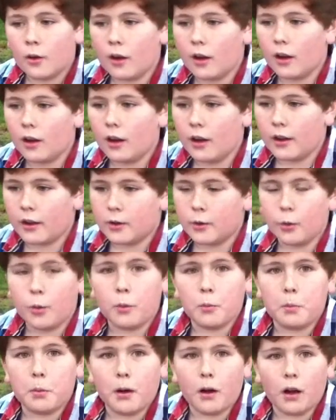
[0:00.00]
I like all
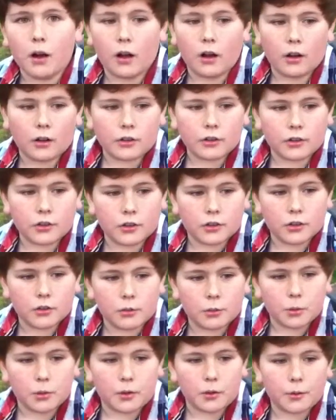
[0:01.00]
the parks and
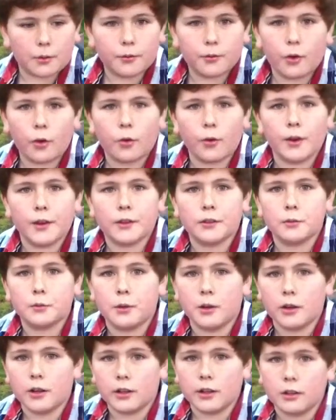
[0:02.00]
the forests
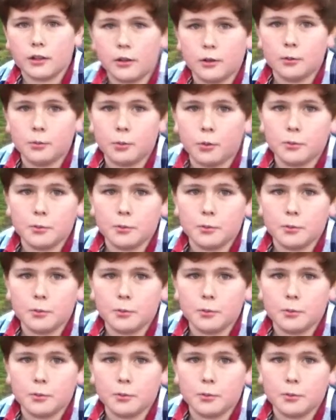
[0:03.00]
where I can go